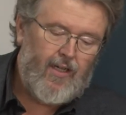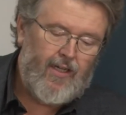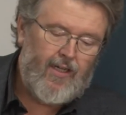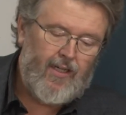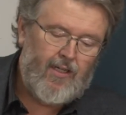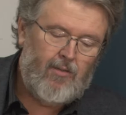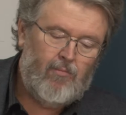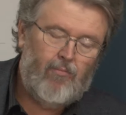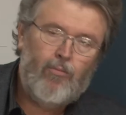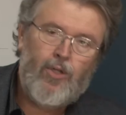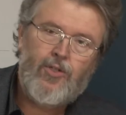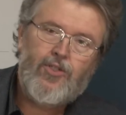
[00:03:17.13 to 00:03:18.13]

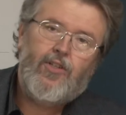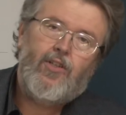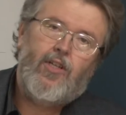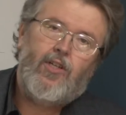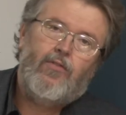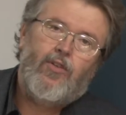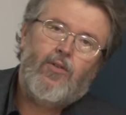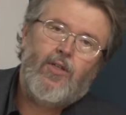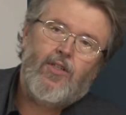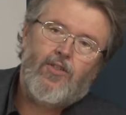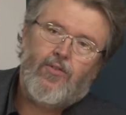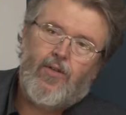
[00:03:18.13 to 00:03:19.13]
Um, most of the
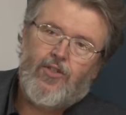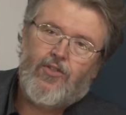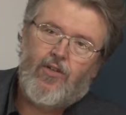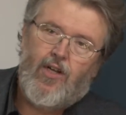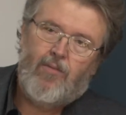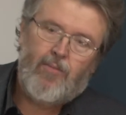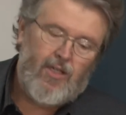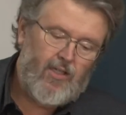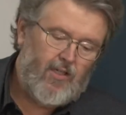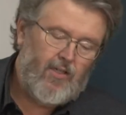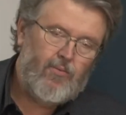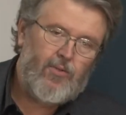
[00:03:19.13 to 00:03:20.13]
interviewing and
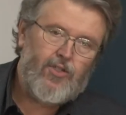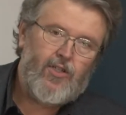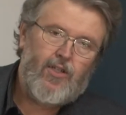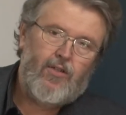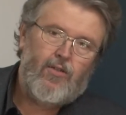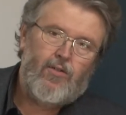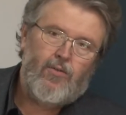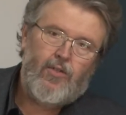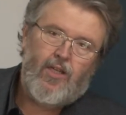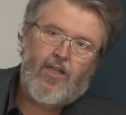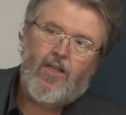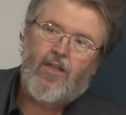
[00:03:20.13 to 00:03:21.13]
transcribing uh, was done
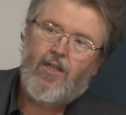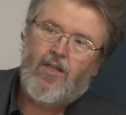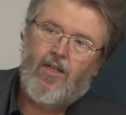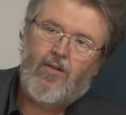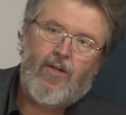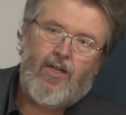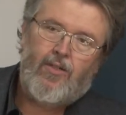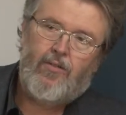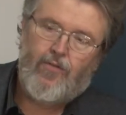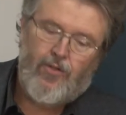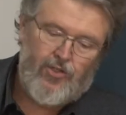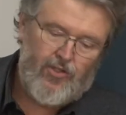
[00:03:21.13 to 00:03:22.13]
only around
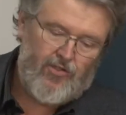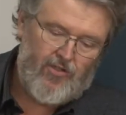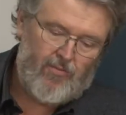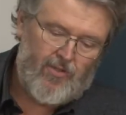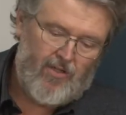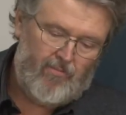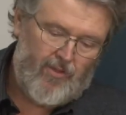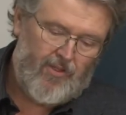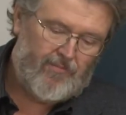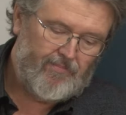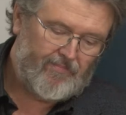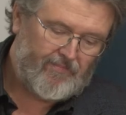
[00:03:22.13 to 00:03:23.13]
the 1st of
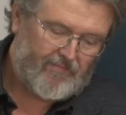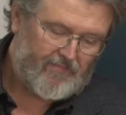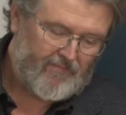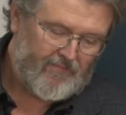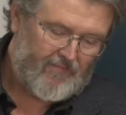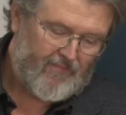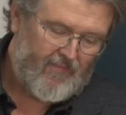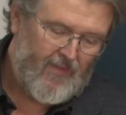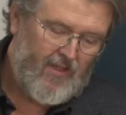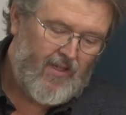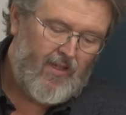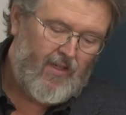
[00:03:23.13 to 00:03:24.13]
September.
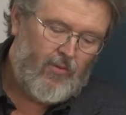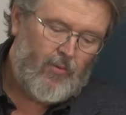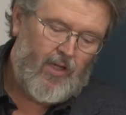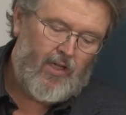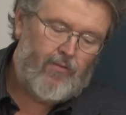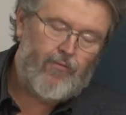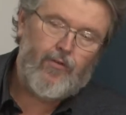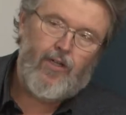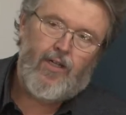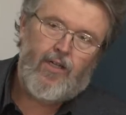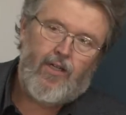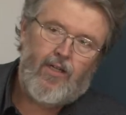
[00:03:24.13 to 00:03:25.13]
We have
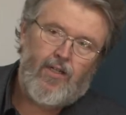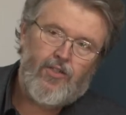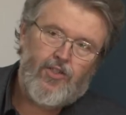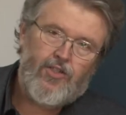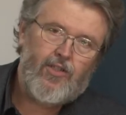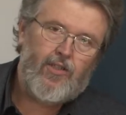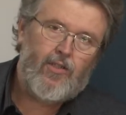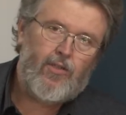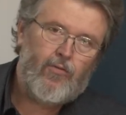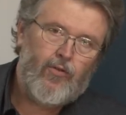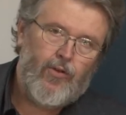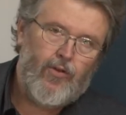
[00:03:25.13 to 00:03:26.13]
uh, just a little
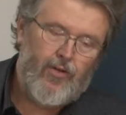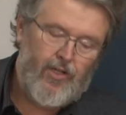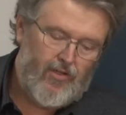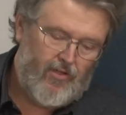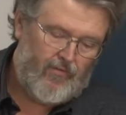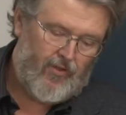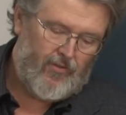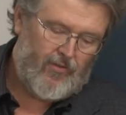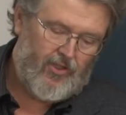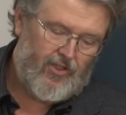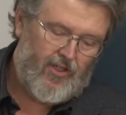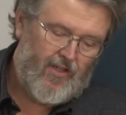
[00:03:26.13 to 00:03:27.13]
over 30
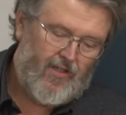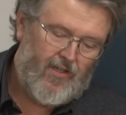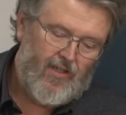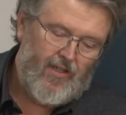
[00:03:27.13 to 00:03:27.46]
interviews,